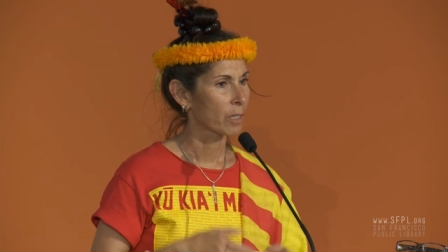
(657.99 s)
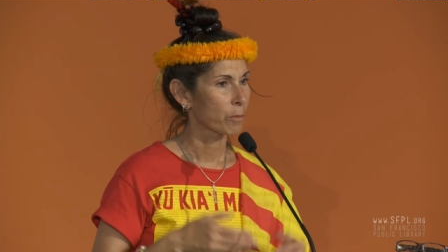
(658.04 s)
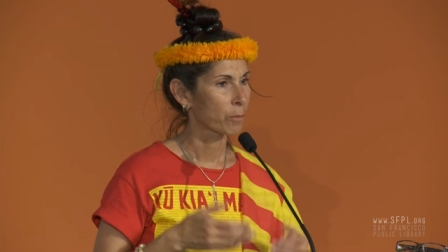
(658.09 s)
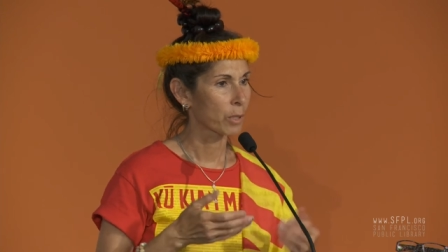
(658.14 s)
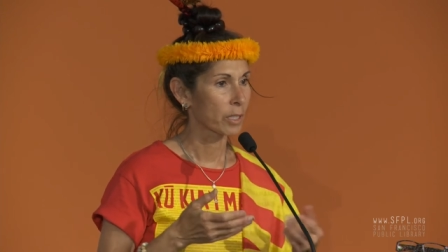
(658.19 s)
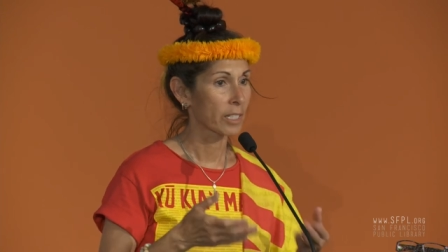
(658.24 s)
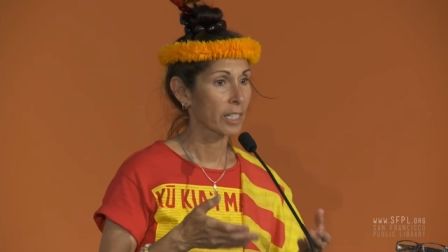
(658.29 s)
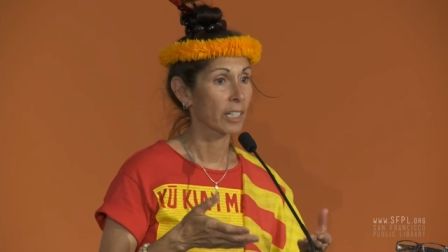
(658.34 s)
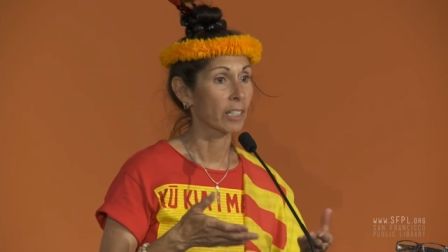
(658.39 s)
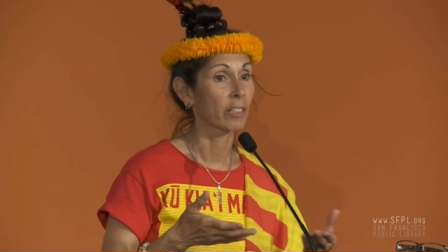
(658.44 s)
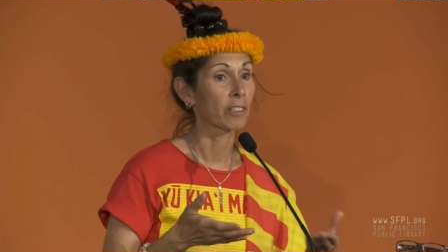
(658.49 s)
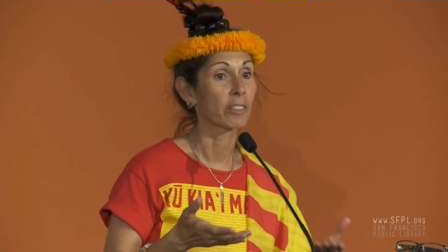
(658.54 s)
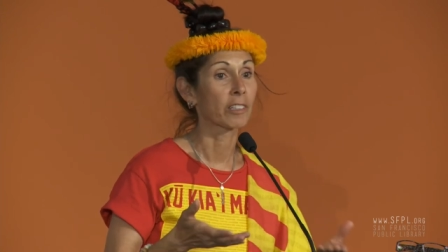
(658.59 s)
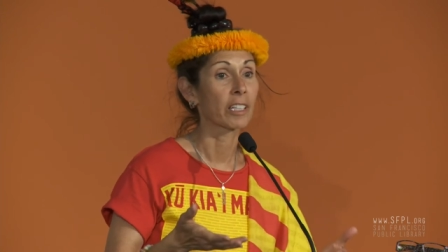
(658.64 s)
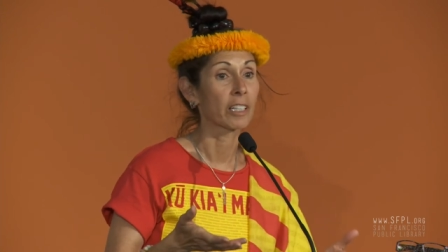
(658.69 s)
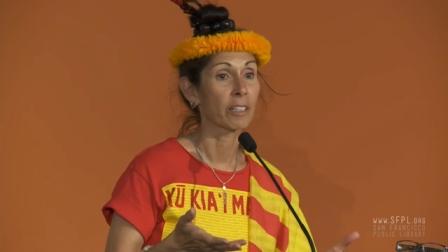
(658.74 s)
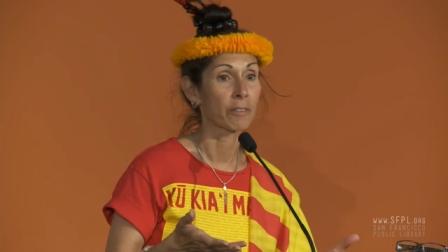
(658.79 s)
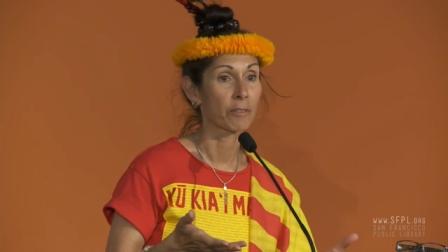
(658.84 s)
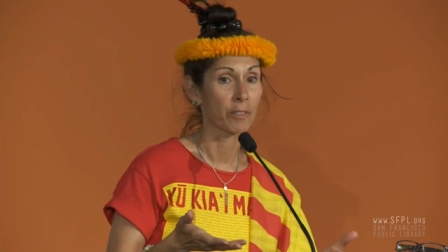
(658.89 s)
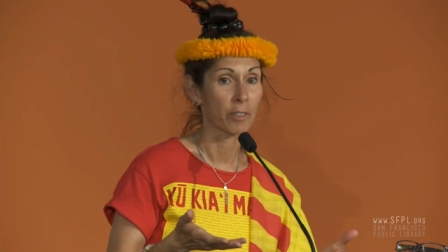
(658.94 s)
particular
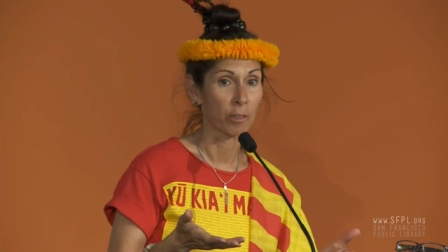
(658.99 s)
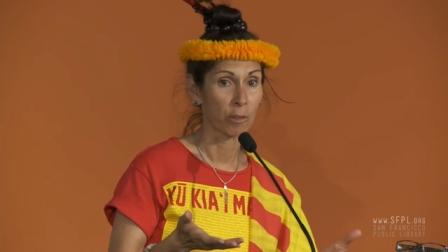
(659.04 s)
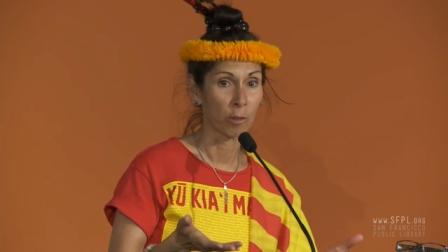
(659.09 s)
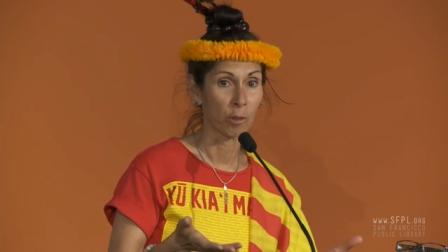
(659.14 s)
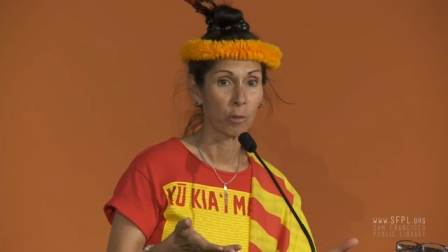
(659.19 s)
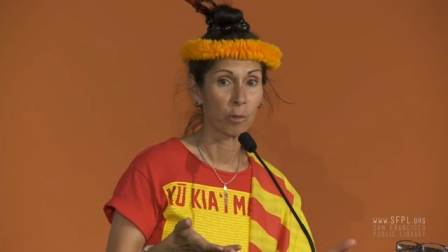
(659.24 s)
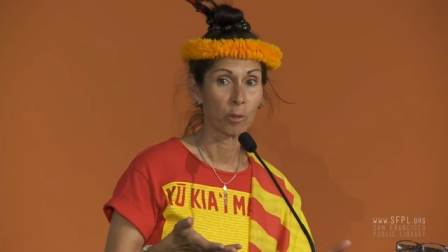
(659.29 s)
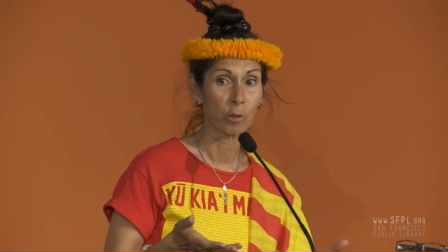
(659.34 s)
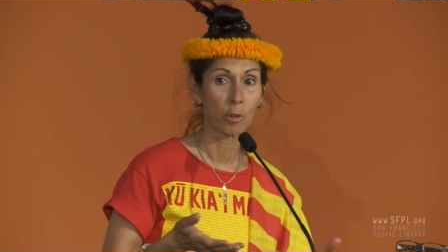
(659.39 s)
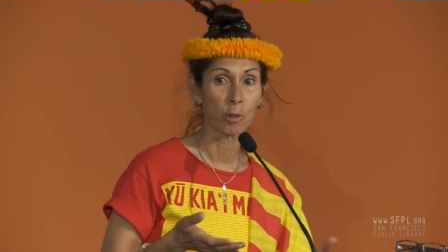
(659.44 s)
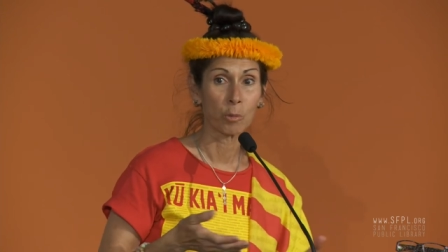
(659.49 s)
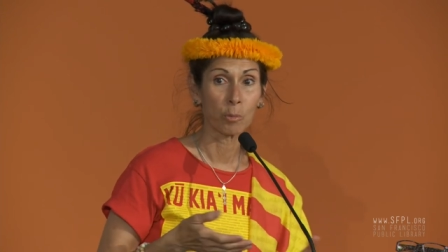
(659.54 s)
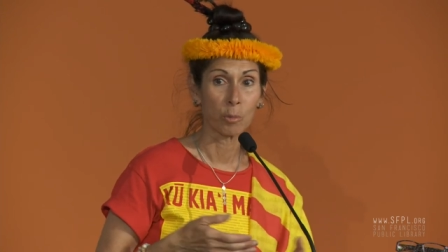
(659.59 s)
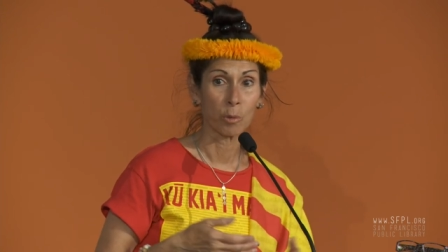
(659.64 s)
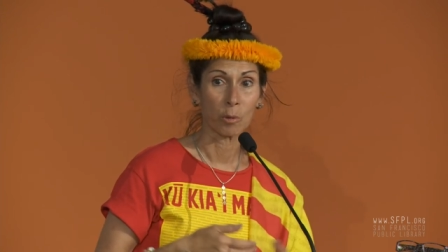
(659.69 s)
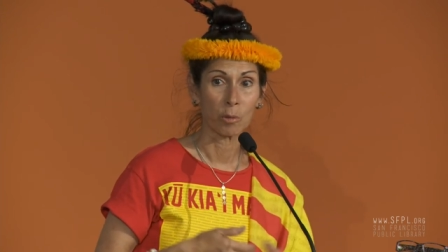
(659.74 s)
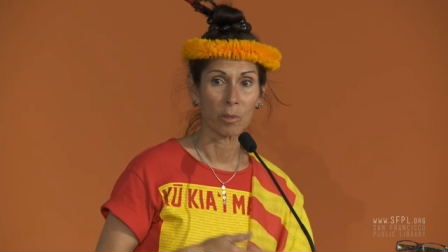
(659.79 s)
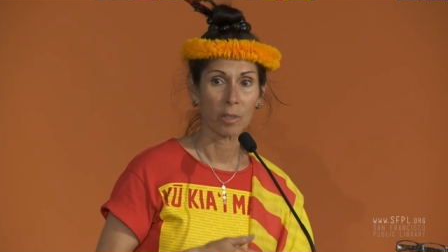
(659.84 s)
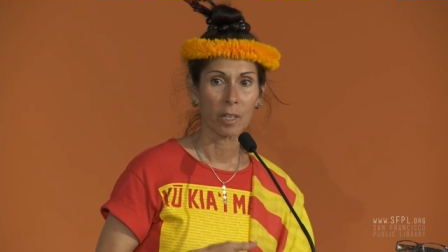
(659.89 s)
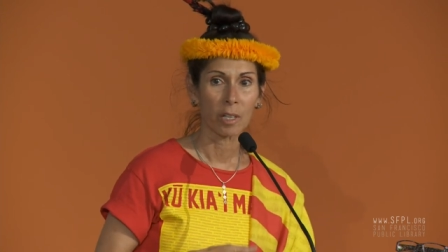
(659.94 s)
gift or
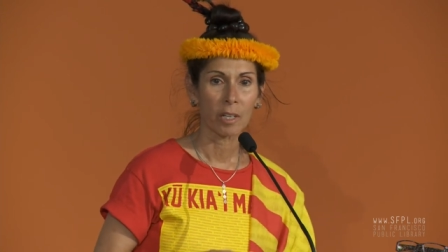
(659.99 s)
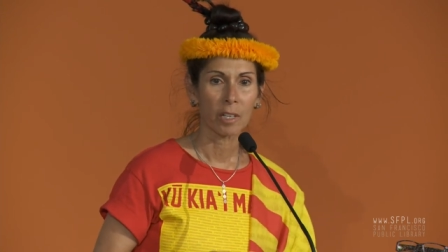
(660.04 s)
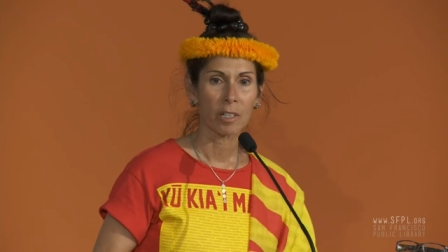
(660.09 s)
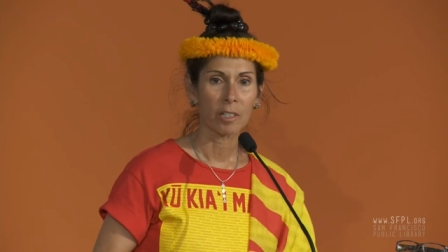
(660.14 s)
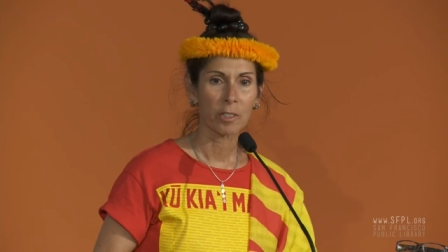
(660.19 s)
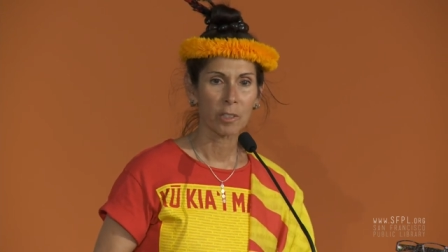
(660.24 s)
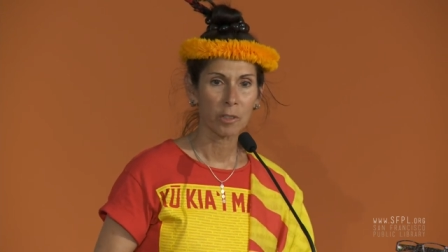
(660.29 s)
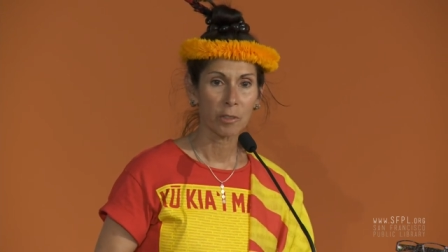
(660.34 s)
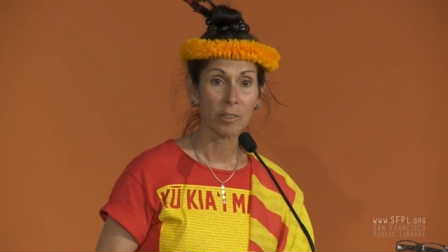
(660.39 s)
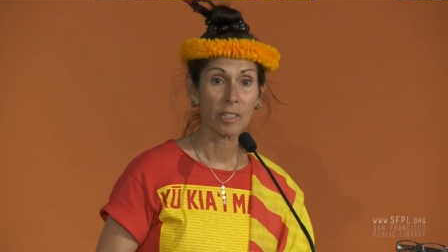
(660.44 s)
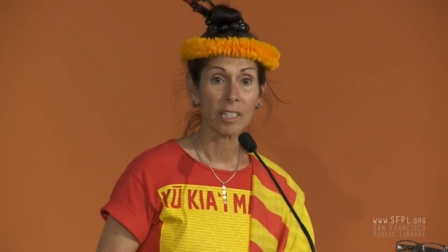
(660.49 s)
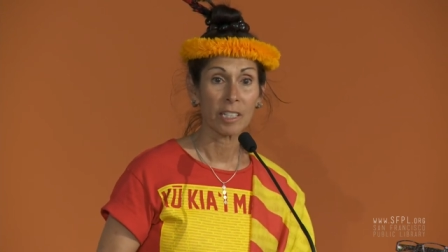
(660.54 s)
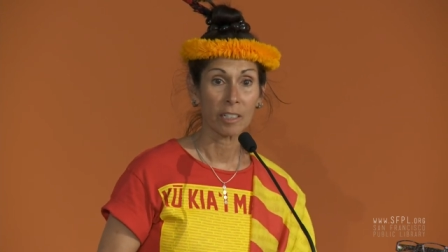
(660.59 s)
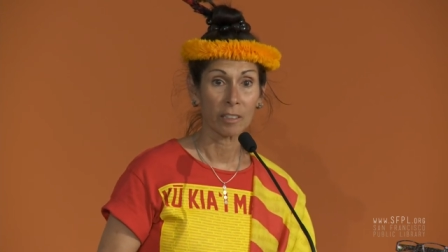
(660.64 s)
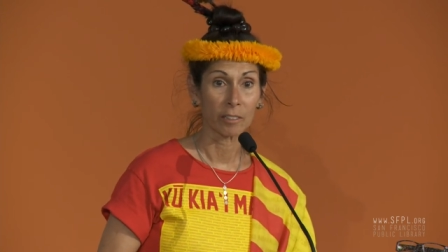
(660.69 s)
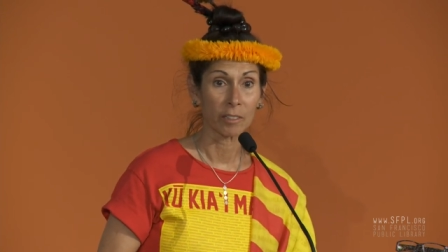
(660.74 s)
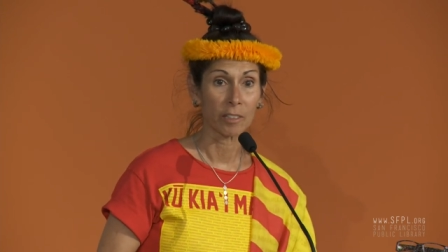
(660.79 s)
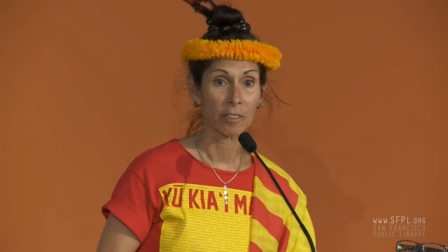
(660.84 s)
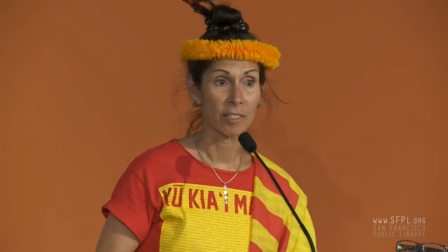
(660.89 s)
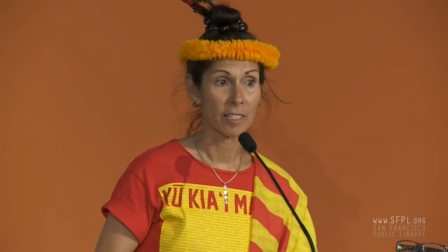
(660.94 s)
ho'okupu to the
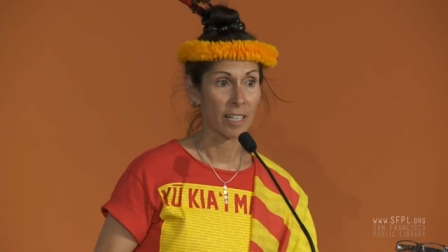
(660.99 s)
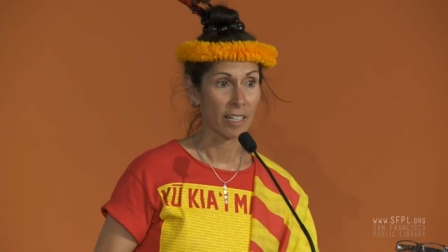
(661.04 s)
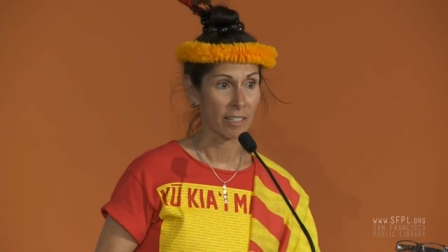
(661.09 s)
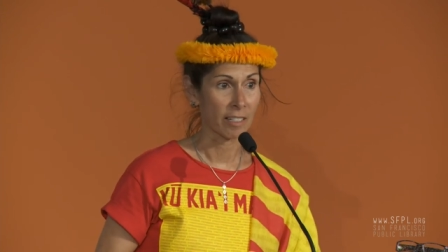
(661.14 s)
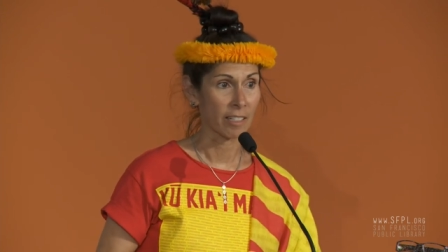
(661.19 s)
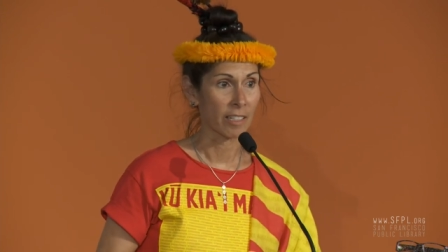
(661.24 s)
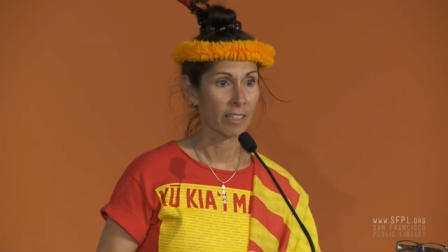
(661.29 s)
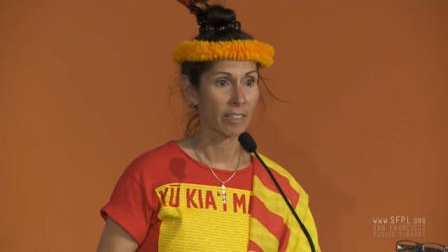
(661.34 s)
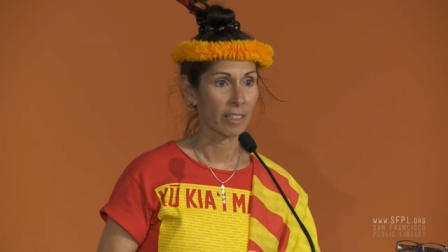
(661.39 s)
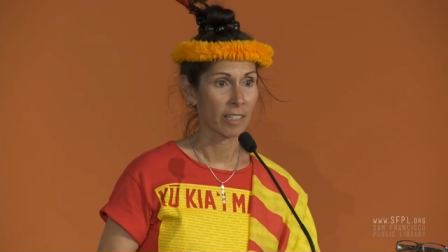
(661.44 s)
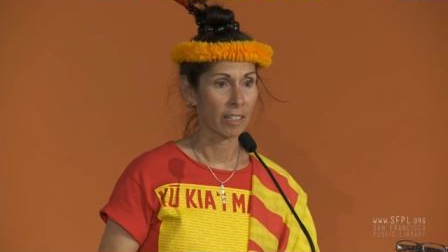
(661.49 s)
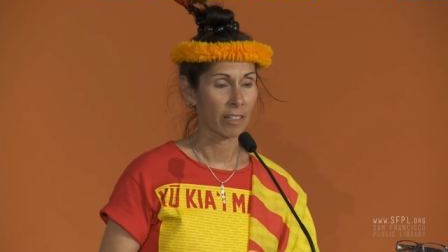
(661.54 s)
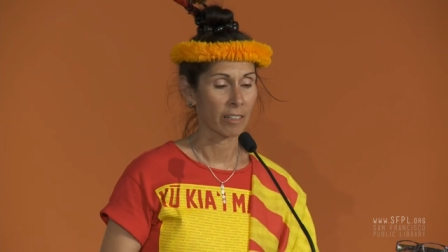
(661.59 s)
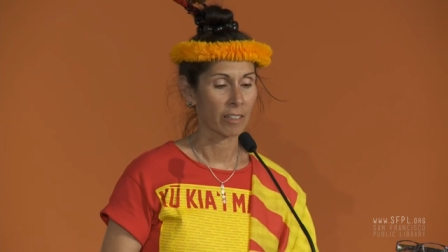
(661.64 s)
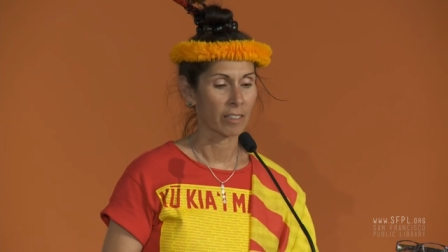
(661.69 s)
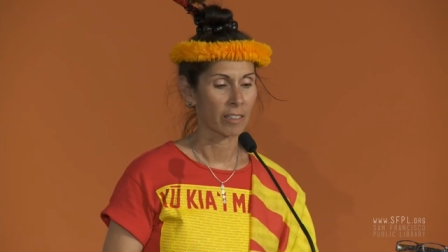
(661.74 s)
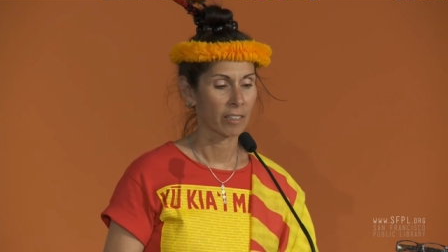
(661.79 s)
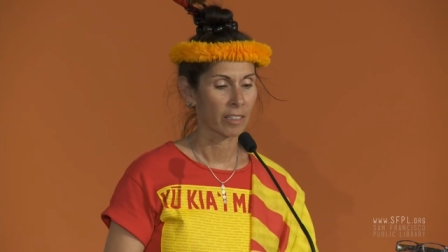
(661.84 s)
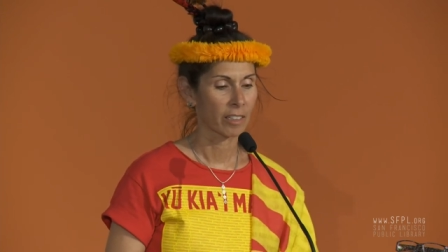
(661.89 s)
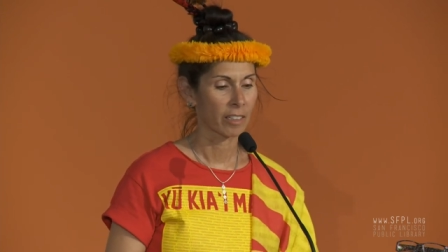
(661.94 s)
elders that sit there.